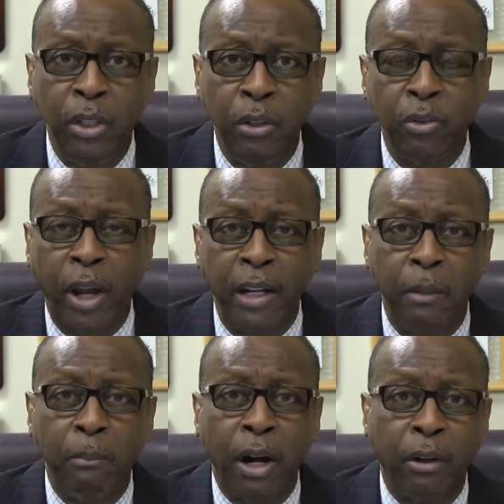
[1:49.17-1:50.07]
you try to
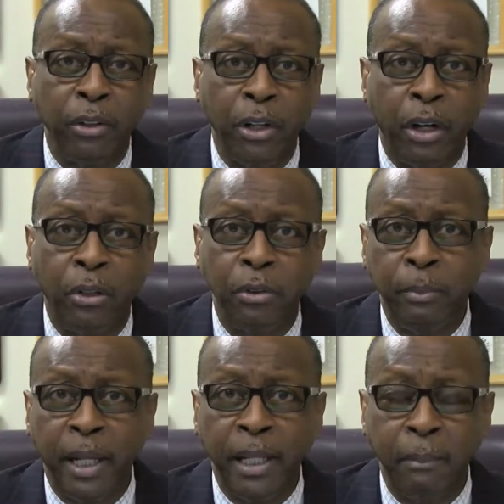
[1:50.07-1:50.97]
borrow your own
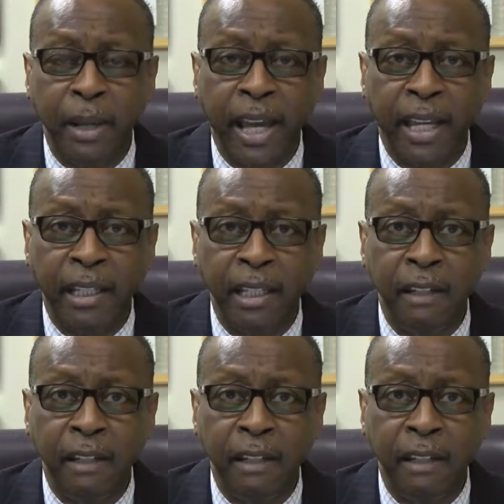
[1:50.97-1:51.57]
money back.